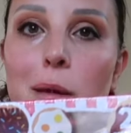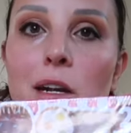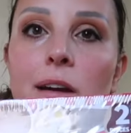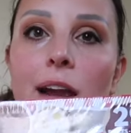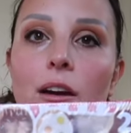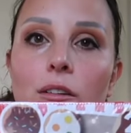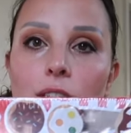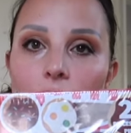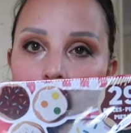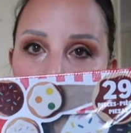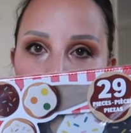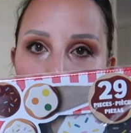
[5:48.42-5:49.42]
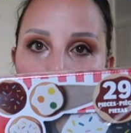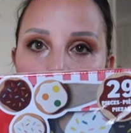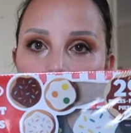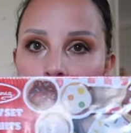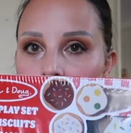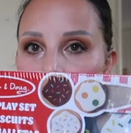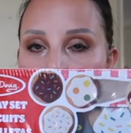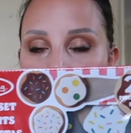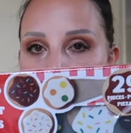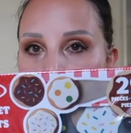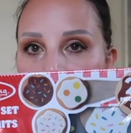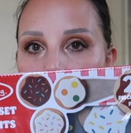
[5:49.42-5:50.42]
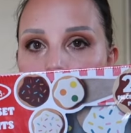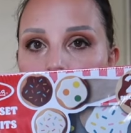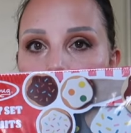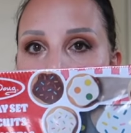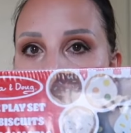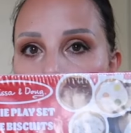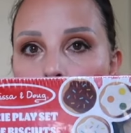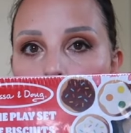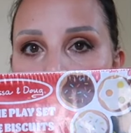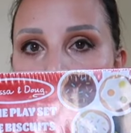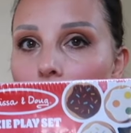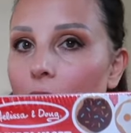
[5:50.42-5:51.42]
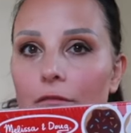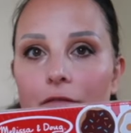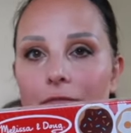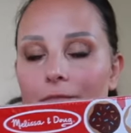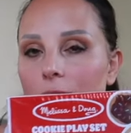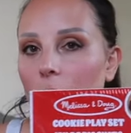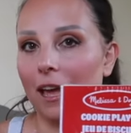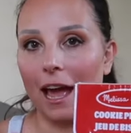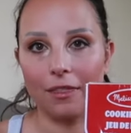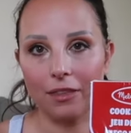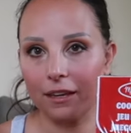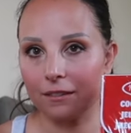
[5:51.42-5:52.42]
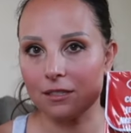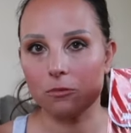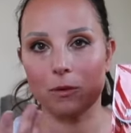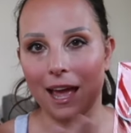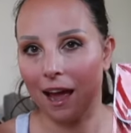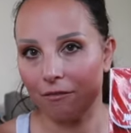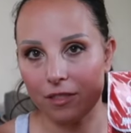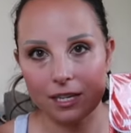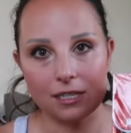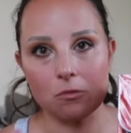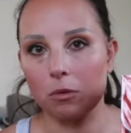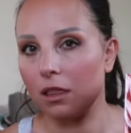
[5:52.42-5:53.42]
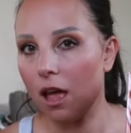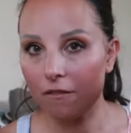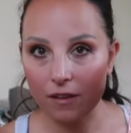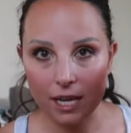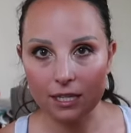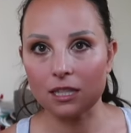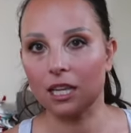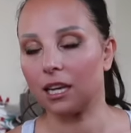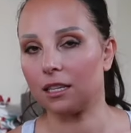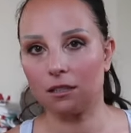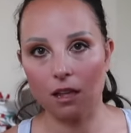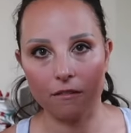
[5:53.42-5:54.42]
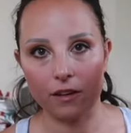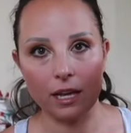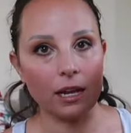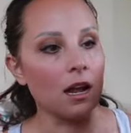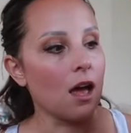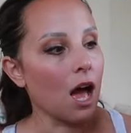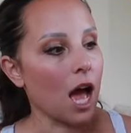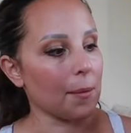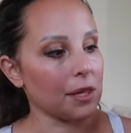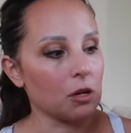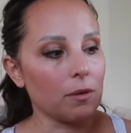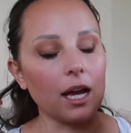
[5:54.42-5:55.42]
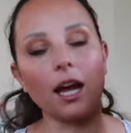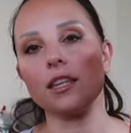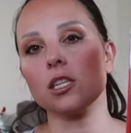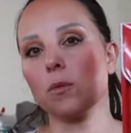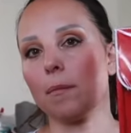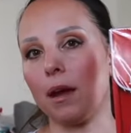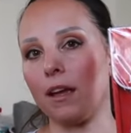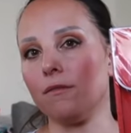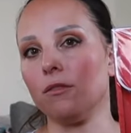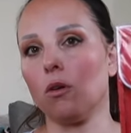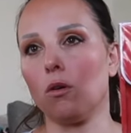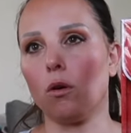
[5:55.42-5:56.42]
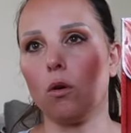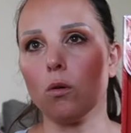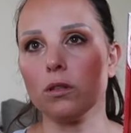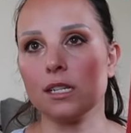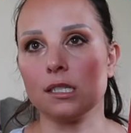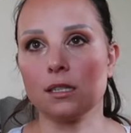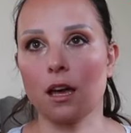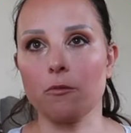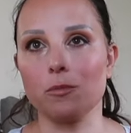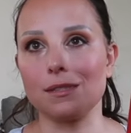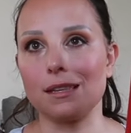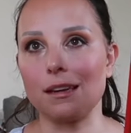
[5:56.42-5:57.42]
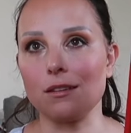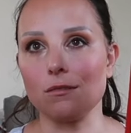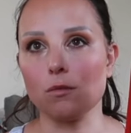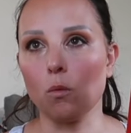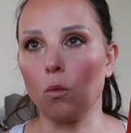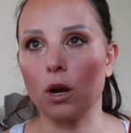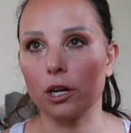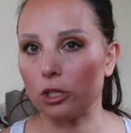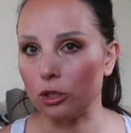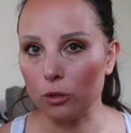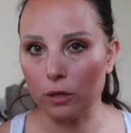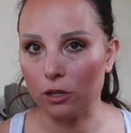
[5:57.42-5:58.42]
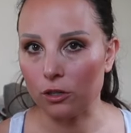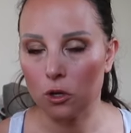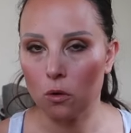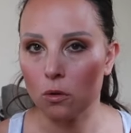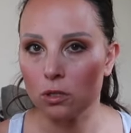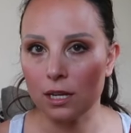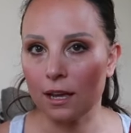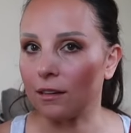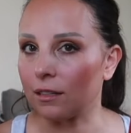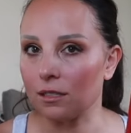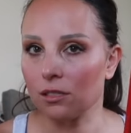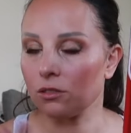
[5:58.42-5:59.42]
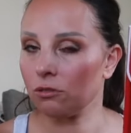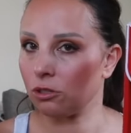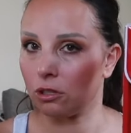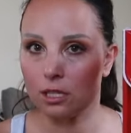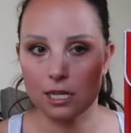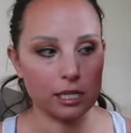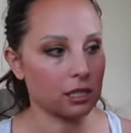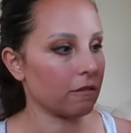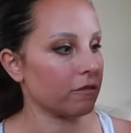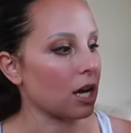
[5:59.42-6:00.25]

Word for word: been around this channel for some time, then you'll know that we've we had this, we have this, we love it, the kids love it. Um, I think we got this when my oldest son was like one or two years old and it's stood the test of